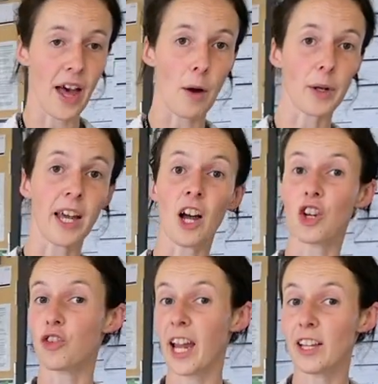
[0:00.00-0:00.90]
that we can't
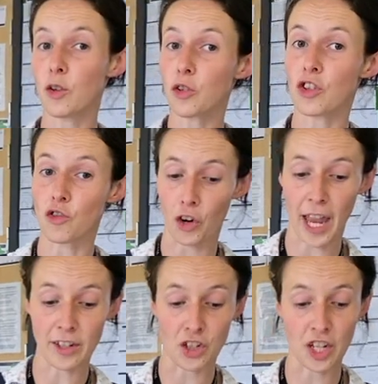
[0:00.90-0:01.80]
create or destroy
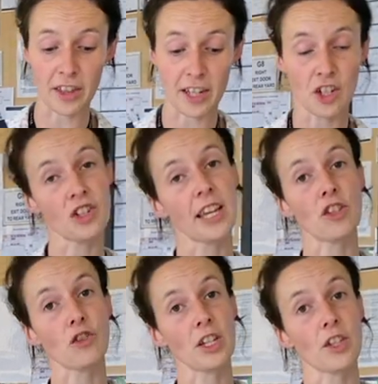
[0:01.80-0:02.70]
energy, that it just gets
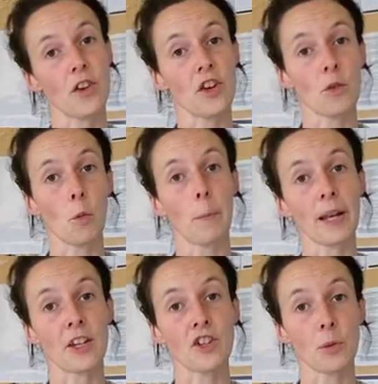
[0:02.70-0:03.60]
transferred from one
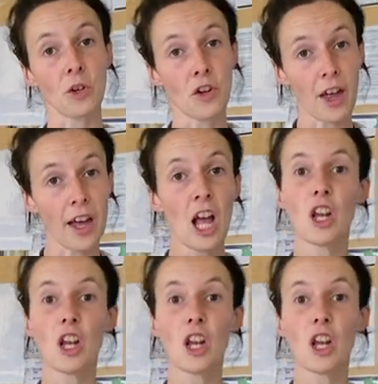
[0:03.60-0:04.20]
place to another,